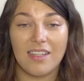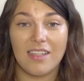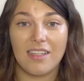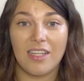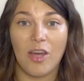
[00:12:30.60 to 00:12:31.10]

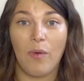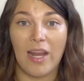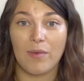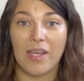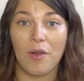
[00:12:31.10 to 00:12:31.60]
you know, when I
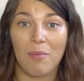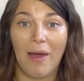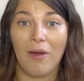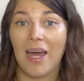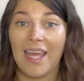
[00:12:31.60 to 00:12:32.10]
was out and
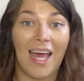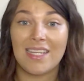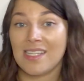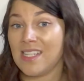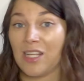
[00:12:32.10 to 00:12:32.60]
about, I had
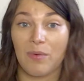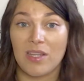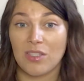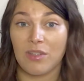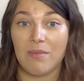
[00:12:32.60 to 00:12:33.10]
to deal with a
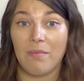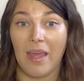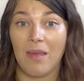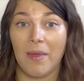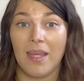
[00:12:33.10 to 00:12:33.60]
screaming
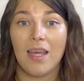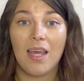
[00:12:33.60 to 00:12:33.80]
baby.